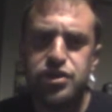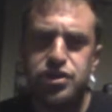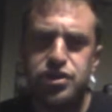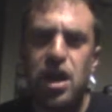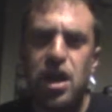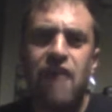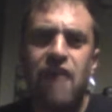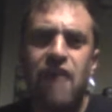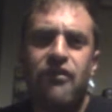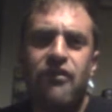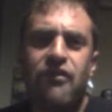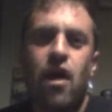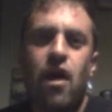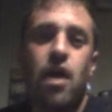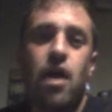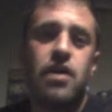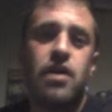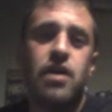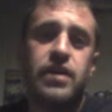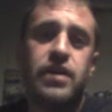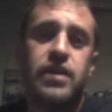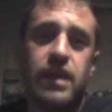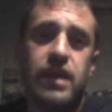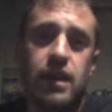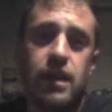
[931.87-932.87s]
Jeff
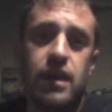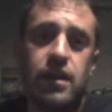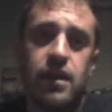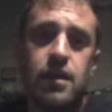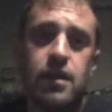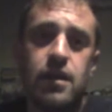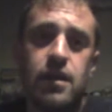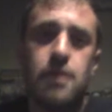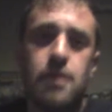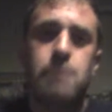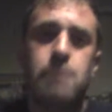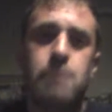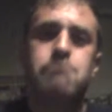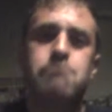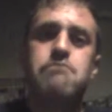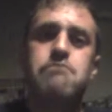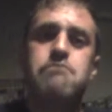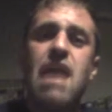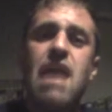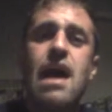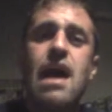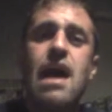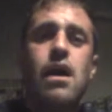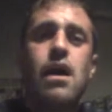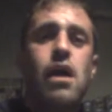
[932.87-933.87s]
Hardy,
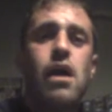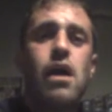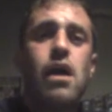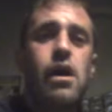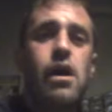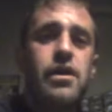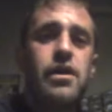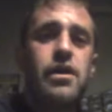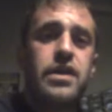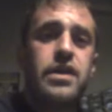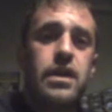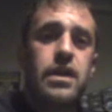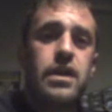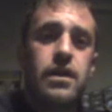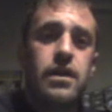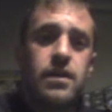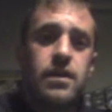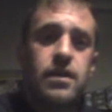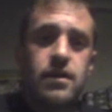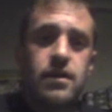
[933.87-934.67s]
Matt Hardy.